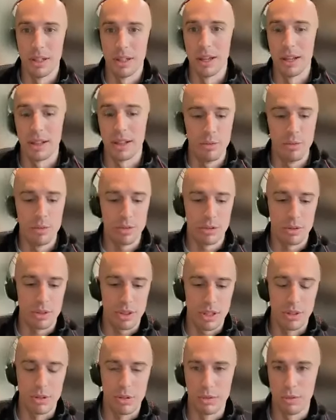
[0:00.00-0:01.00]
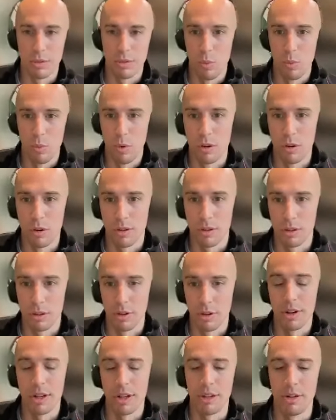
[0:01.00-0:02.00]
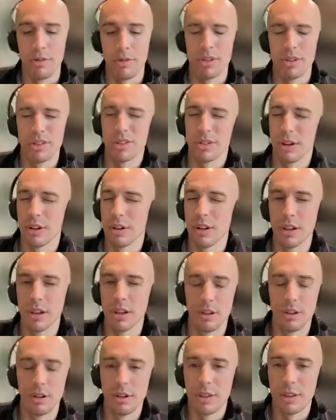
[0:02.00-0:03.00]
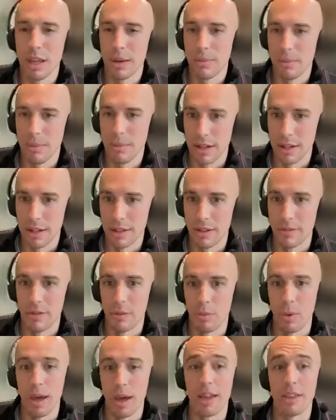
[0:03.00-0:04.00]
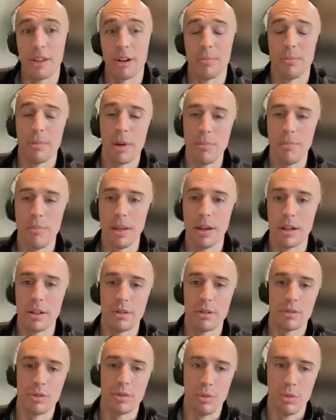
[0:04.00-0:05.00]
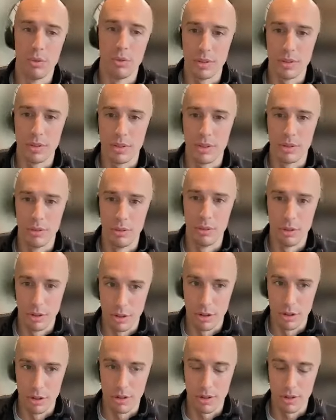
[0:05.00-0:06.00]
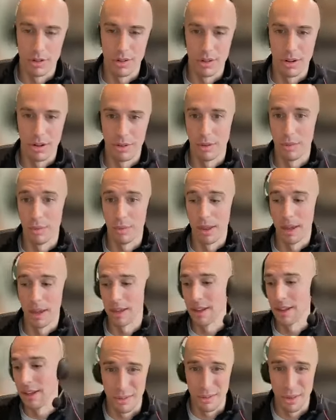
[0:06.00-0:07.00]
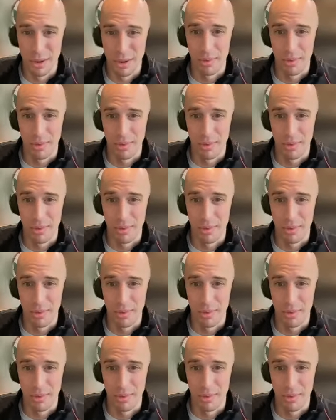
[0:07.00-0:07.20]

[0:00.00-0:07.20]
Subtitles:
Like, those are skills worth learning. You just are going to learn them in a different way, and there might be other tools that you learn along the way through that